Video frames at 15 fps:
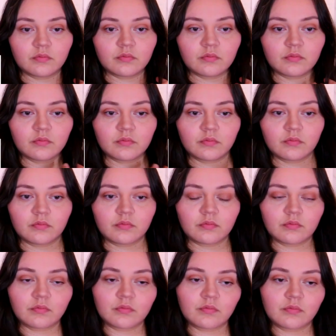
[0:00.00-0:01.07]

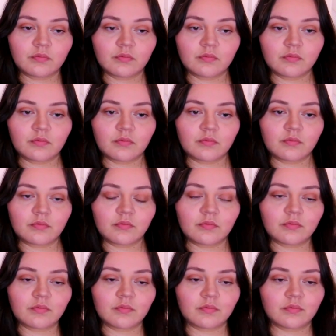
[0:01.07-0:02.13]

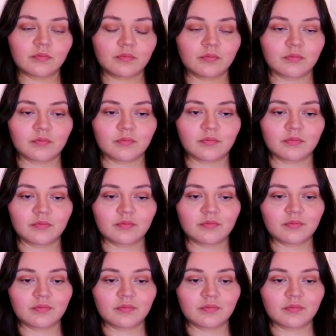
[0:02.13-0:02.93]
[no speech]